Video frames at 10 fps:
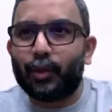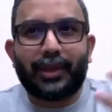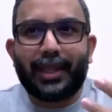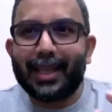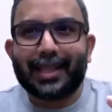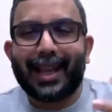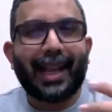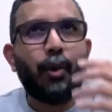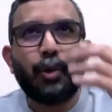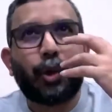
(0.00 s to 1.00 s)
to things like
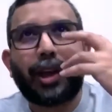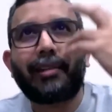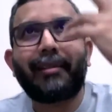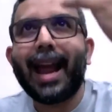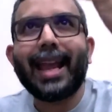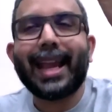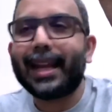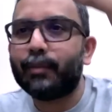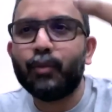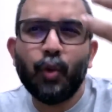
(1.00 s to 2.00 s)
how you cry at
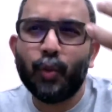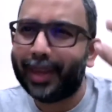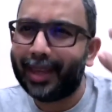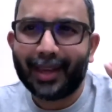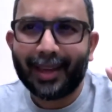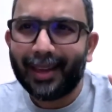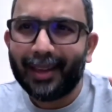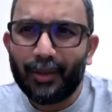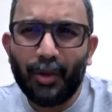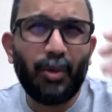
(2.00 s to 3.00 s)
a movie.
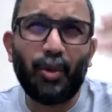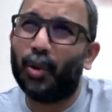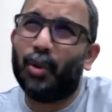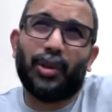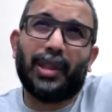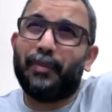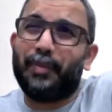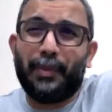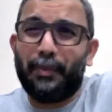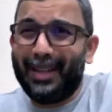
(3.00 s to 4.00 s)
You don't know the
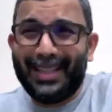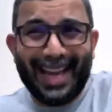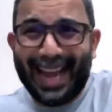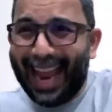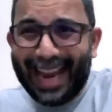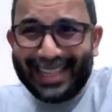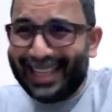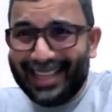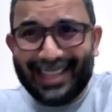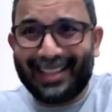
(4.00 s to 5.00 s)
people, they are
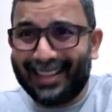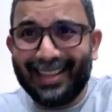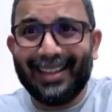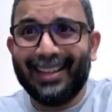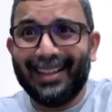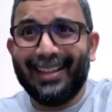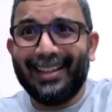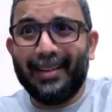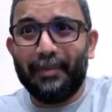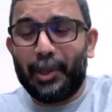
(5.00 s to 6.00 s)
actors.
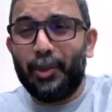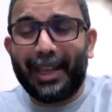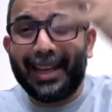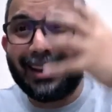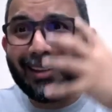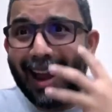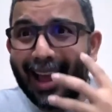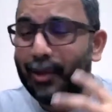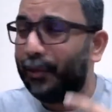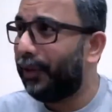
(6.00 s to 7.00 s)
But you can cry,
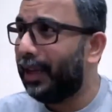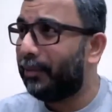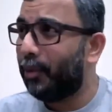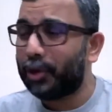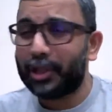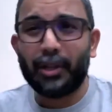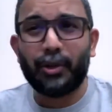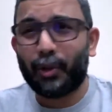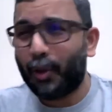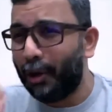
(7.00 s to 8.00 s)
you feel emotional,
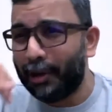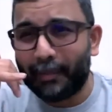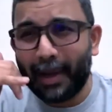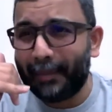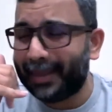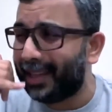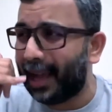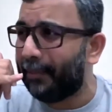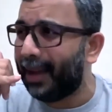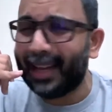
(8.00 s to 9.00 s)
you call your mom and say,
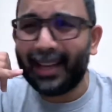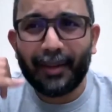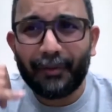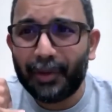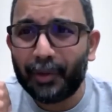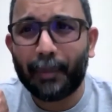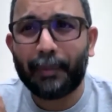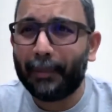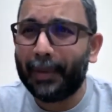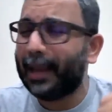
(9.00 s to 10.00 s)
Amma, I love you, or
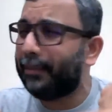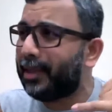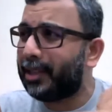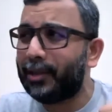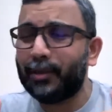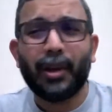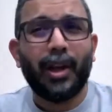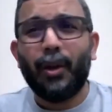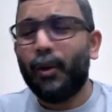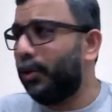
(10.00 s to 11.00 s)
Papa, I miss you,
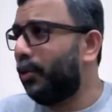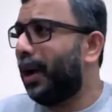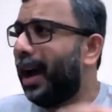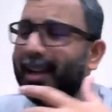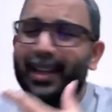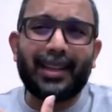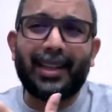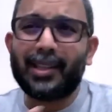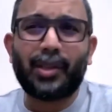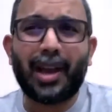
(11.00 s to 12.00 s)
or you hug and
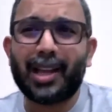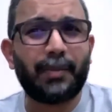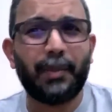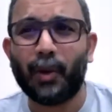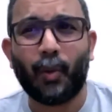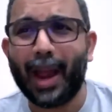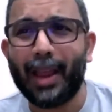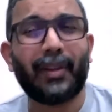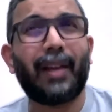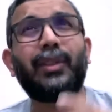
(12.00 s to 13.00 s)
kiss your husband or
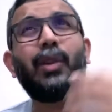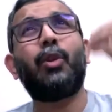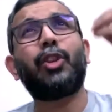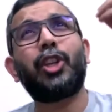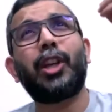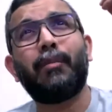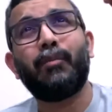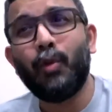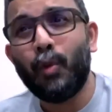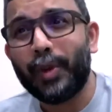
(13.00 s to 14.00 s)
wife after watching a
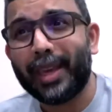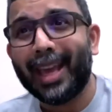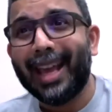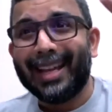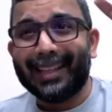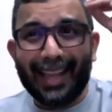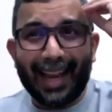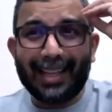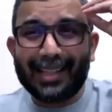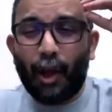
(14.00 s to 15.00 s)
movie.
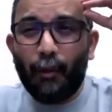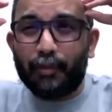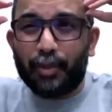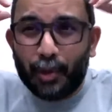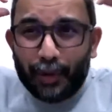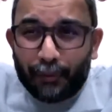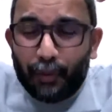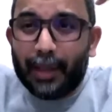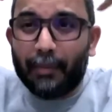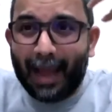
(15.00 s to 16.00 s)
That is how
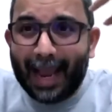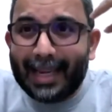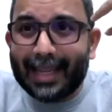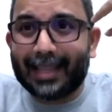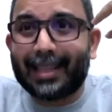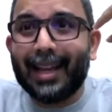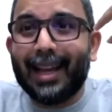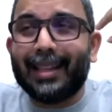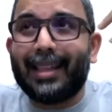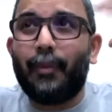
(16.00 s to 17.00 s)
beautiful the mind is.
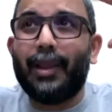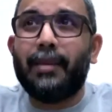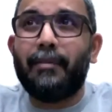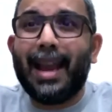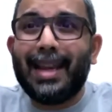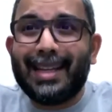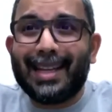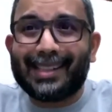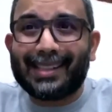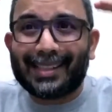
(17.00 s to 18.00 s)
That when the mind
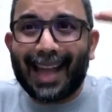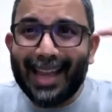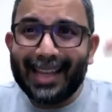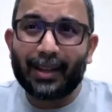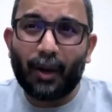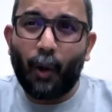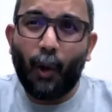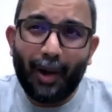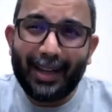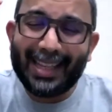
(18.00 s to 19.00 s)
gets tired,
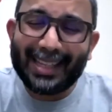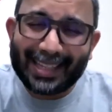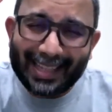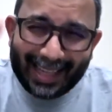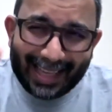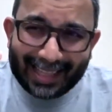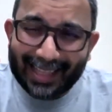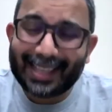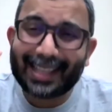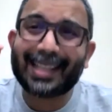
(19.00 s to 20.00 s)
all it
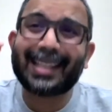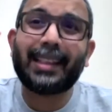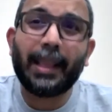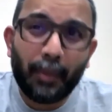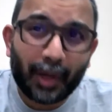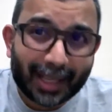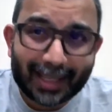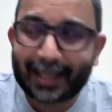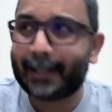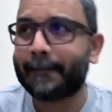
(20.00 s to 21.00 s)
needs is a
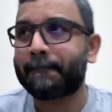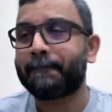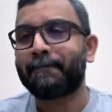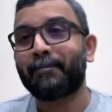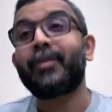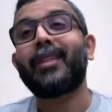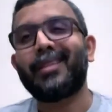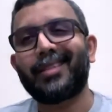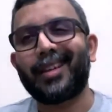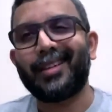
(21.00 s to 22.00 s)
stimulus.
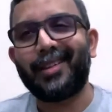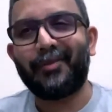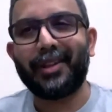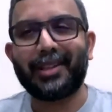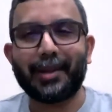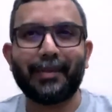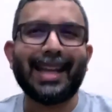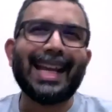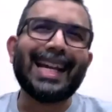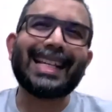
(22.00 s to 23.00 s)
Scientific term.
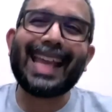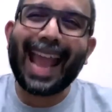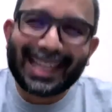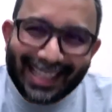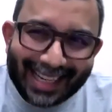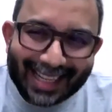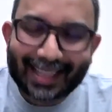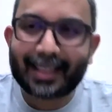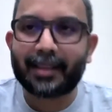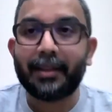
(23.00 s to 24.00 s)
A
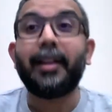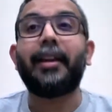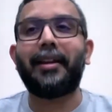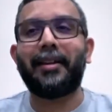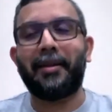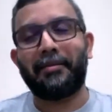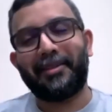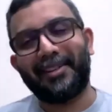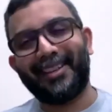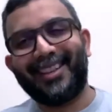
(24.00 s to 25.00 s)
catalyst.
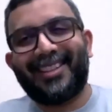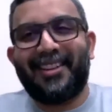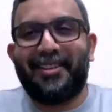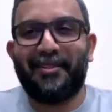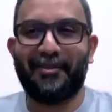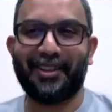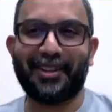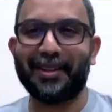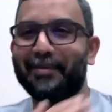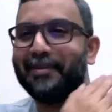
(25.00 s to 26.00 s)
Another scientific
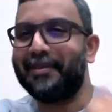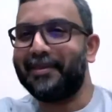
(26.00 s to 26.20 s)
term.